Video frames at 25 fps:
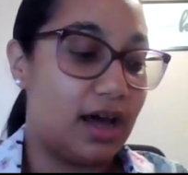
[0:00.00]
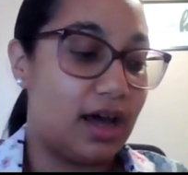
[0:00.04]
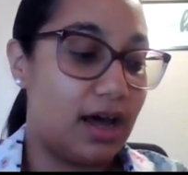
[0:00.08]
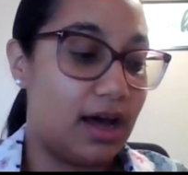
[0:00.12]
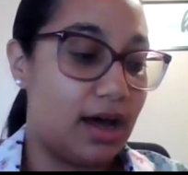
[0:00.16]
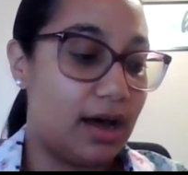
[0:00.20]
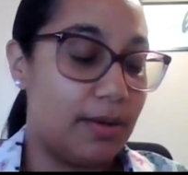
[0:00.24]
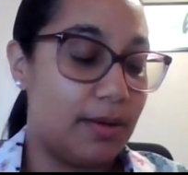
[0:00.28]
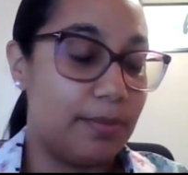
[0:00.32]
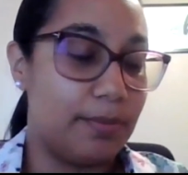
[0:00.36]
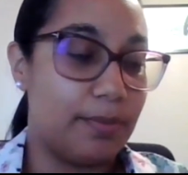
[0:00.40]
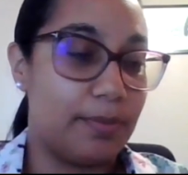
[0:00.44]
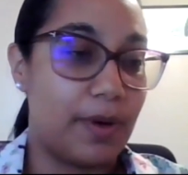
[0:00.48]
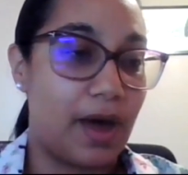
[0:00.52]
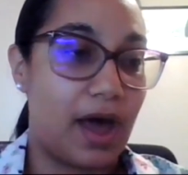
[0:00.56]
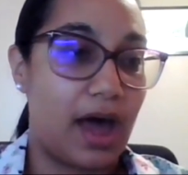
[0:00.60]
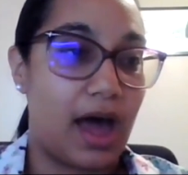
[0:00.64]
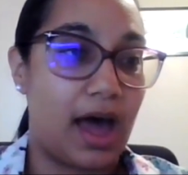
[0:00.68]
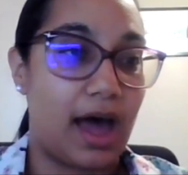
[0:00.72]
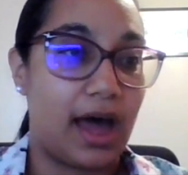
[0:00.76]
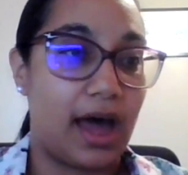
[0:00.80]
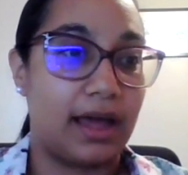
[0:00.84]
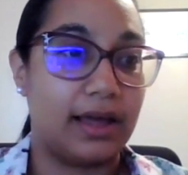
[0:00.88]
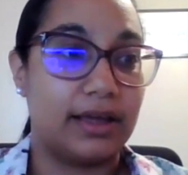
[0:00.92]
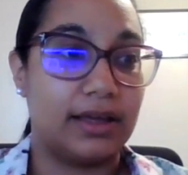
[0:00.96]
But
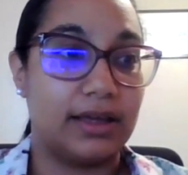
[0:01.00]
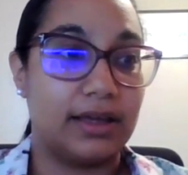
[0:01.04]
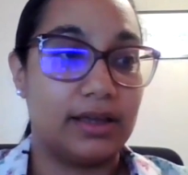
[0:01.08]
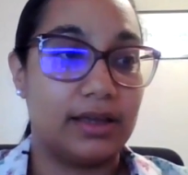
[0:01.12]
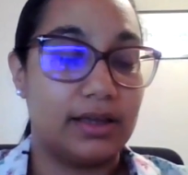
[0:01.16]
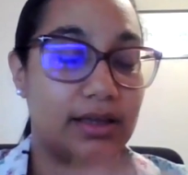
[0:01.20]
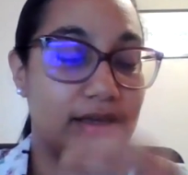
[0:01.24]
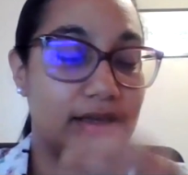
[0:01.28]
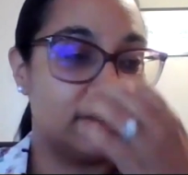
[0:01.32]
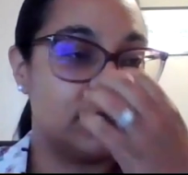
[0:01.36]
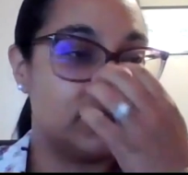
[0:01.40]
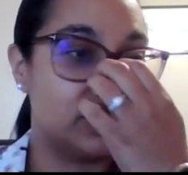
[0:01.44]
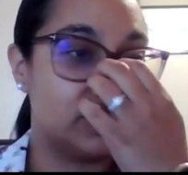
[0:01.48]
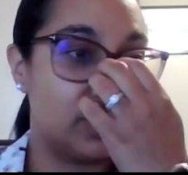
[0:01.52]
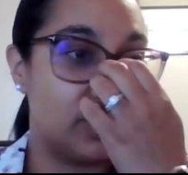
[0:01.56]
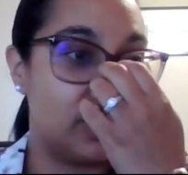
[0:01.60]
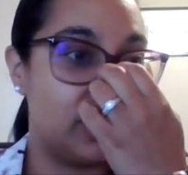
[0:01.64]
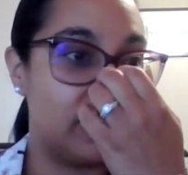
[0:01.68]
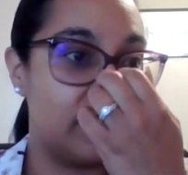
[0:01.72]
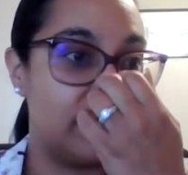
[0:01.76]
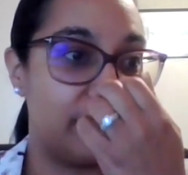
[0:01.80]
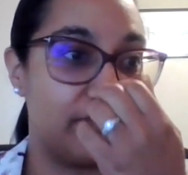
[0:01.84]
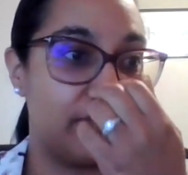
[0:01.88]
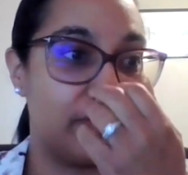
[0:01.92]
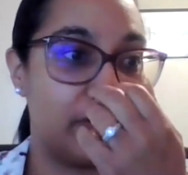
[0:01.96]
I
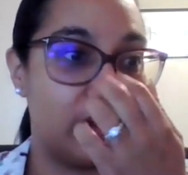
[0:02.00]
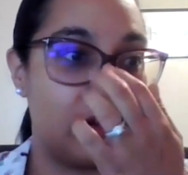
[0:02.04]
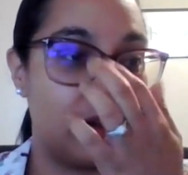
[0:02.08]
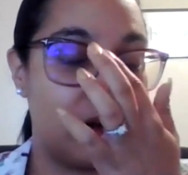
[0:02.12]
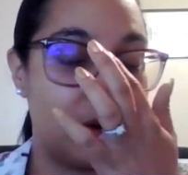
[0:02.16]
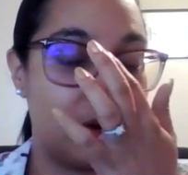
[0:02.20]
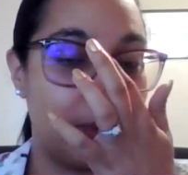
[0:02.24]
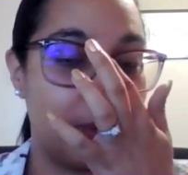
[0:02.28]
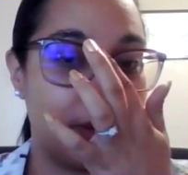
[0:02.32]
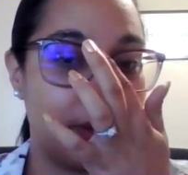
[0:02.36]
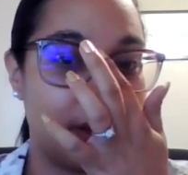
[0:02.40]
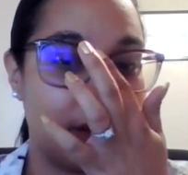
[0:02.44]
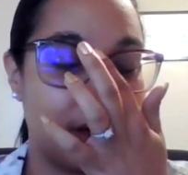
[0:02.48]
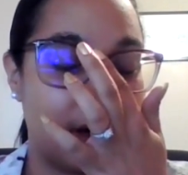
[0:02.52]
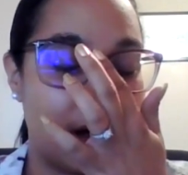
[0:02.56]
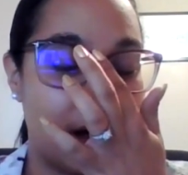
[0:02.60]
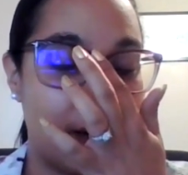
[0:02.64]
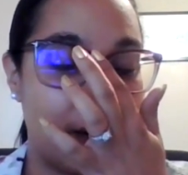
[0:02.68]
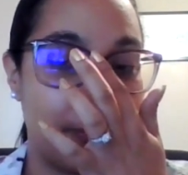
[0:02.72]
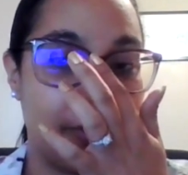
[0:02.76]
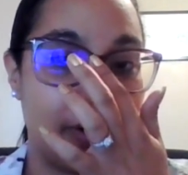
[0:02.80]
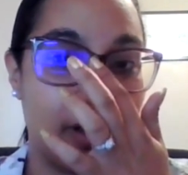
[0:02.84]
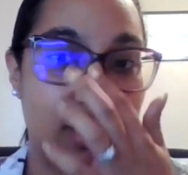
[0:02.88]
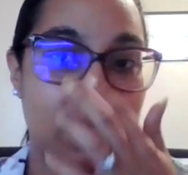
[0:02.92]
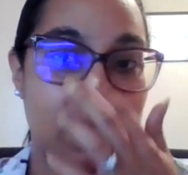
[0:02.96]
serve along with a
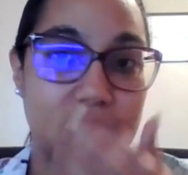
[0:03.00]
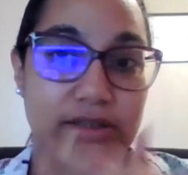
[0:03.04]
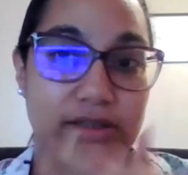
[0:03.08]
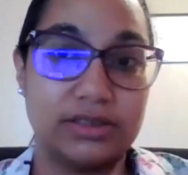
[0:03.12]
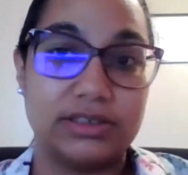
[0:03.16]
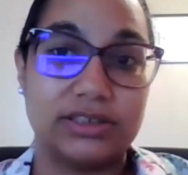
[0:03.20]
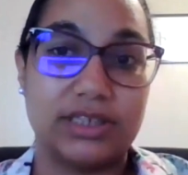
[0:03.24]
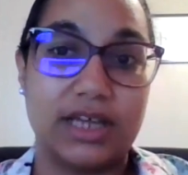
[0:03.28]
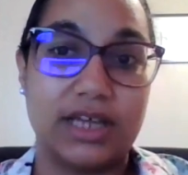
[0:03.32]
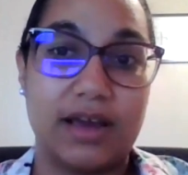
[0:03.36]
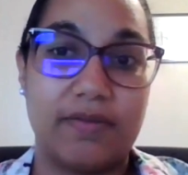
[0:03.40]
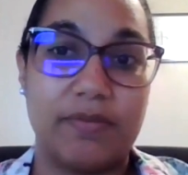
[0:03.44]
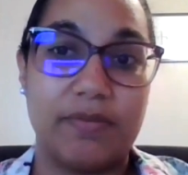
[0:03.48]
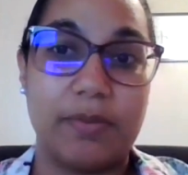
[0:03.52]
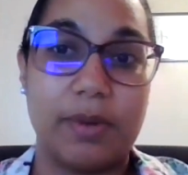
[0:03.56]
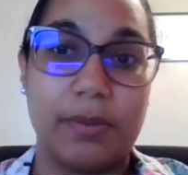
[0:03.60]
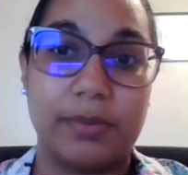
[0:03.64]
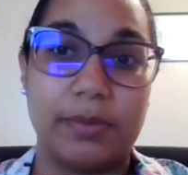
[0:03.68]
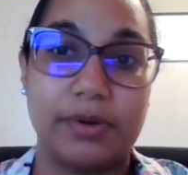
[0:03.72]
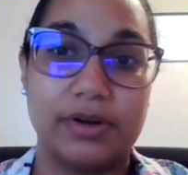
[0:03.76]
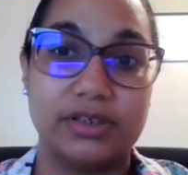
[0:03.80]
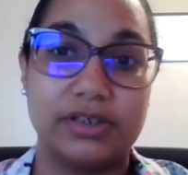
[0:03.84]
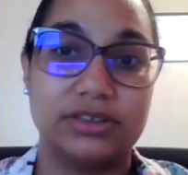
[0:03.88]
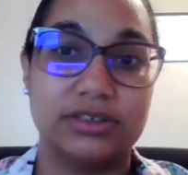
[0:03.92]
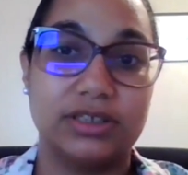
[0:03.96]
couple of other staff
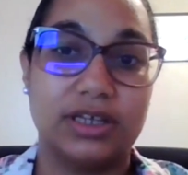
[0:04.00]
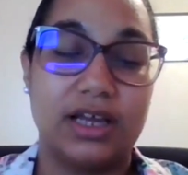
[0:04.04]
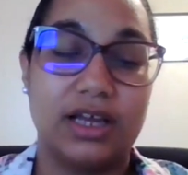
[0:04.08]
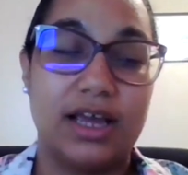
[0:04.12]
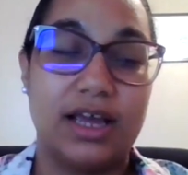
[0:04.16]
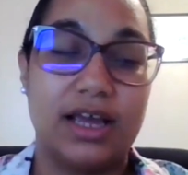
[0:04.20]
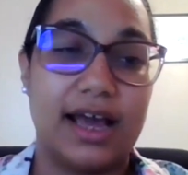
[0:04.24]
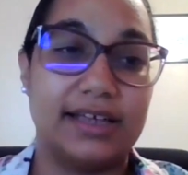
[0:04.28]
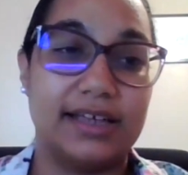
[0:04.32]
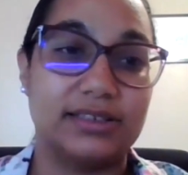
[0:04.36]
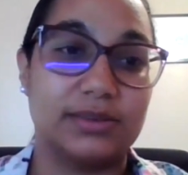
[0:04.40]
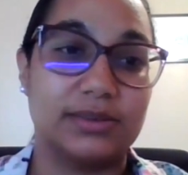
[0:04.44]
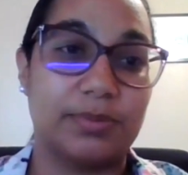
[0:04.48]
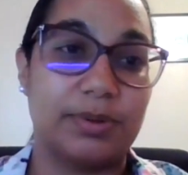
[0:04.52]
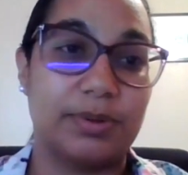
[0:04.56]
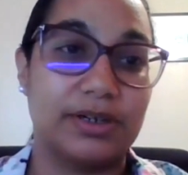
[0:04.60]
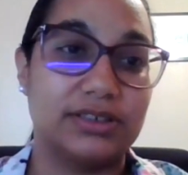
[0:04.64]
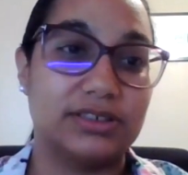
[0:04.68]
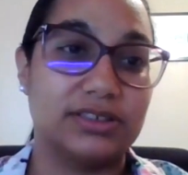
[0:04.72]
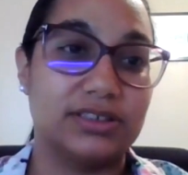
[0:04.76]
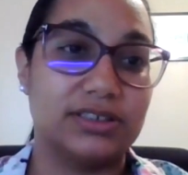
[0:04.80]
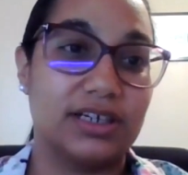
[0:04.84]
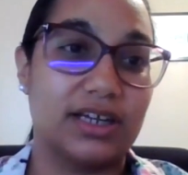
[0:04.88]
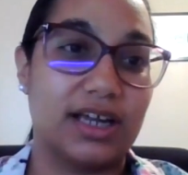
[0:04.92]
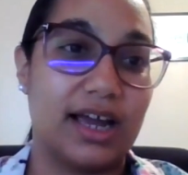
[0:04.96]
members as a
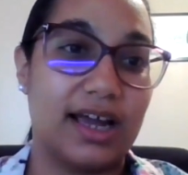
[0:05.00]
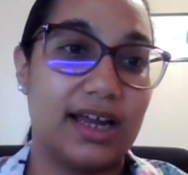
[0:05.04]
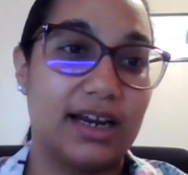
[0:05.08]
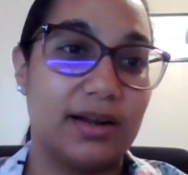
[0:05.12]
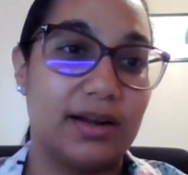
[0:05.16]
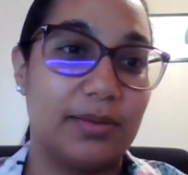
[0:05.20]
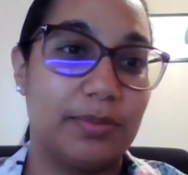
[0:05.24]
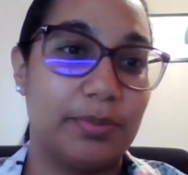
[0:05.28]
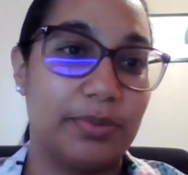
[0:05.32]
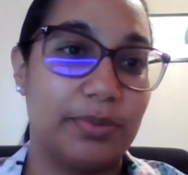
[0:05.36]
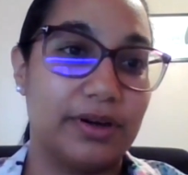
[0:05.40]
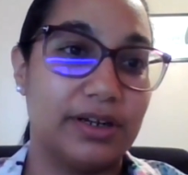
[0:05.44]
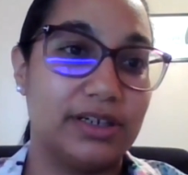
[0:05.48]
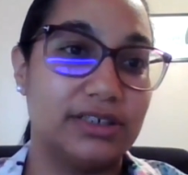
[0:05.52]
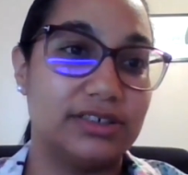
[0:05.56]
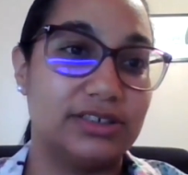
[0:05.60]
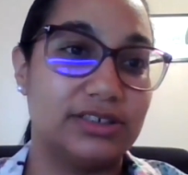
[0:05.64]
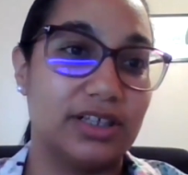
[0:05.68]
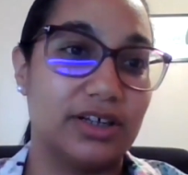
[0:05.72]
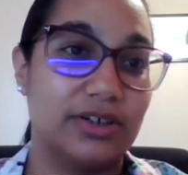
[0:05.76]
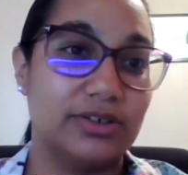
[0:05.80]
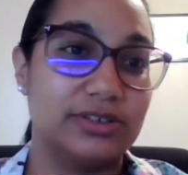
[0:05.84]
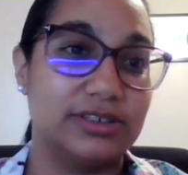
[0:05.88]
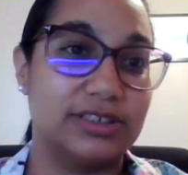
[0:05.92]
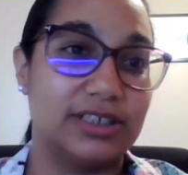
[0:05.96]
person to kind of bridge
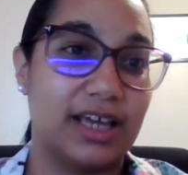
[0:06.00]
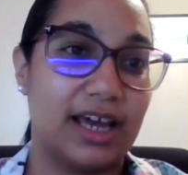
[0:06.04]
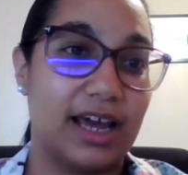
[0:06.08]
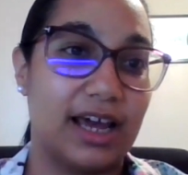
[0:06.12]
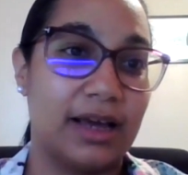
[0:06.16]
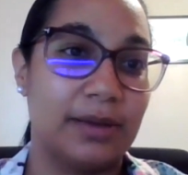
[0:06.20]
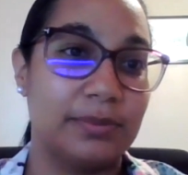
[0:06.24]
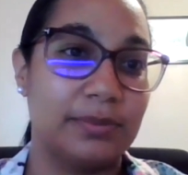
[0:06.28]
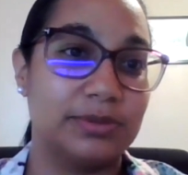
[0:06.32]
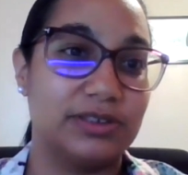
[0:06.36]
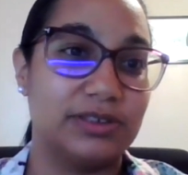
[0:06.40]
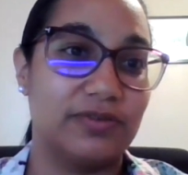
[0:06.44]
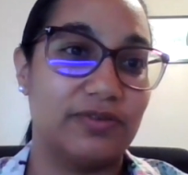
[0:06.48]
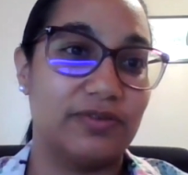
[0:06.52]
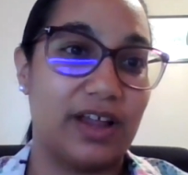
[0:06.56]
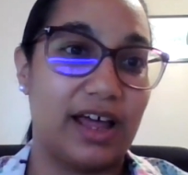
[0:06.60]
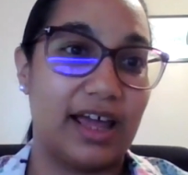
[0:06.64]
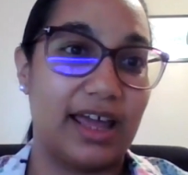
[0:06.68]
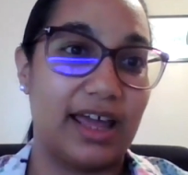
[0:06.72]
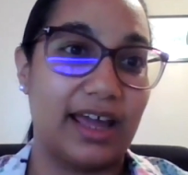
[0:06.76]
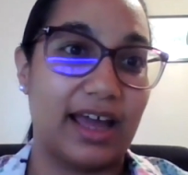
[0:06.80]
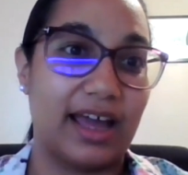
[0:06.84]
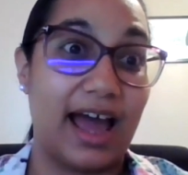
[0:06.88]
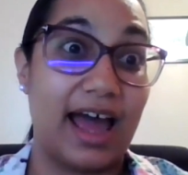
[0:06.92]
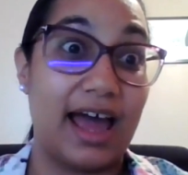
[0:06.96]
those gaps of
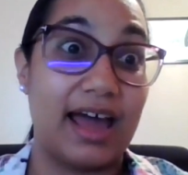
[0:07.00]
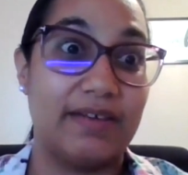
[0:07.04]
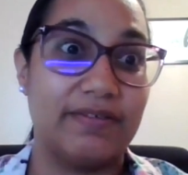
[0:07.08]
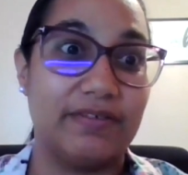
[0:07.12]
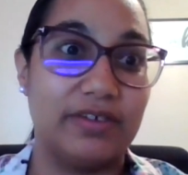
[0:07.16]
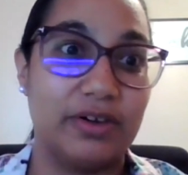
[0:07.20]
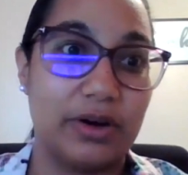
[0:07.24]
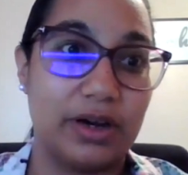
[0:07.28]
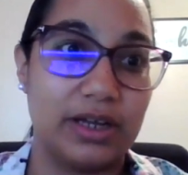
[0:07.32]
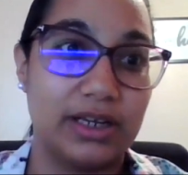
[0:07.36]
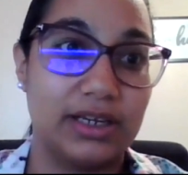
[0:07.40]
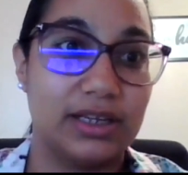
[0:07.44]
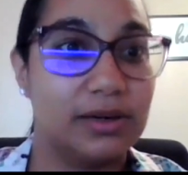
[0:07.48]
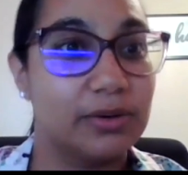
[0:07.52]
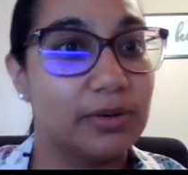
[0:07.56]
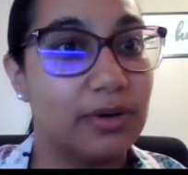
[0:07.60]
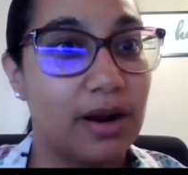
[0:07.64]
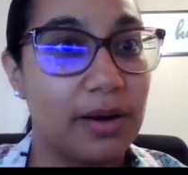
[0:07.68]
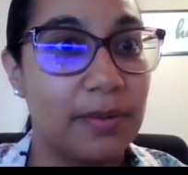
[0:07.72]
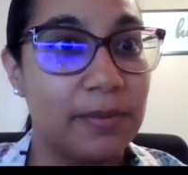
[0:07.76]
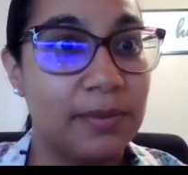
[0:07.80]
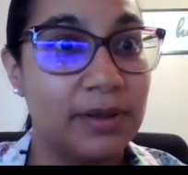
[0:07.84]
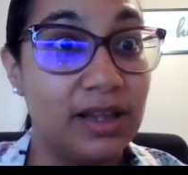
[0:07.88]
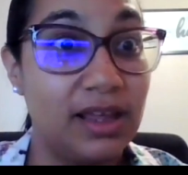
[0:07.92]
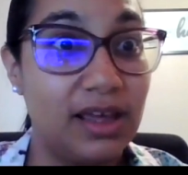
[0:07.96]
like, I have no idea
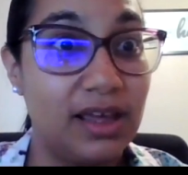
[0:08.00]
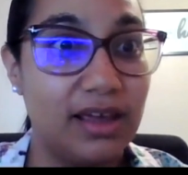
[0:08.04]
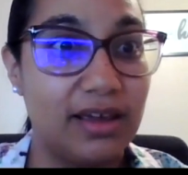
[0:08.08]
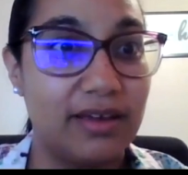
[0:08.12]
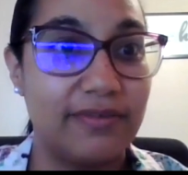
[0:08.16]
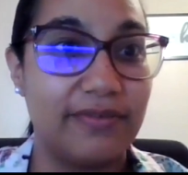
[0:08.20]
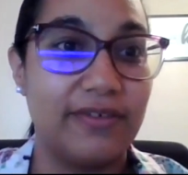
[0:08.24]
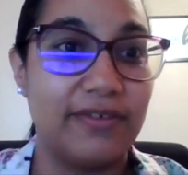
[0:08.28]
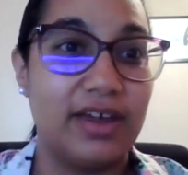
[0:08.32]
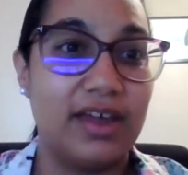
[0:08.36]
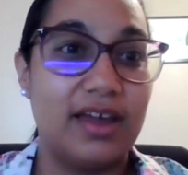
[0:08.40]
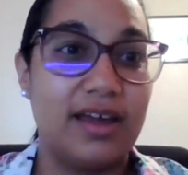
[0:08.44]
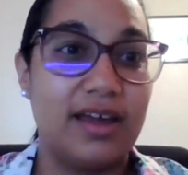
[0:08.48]
where I'm gonna live.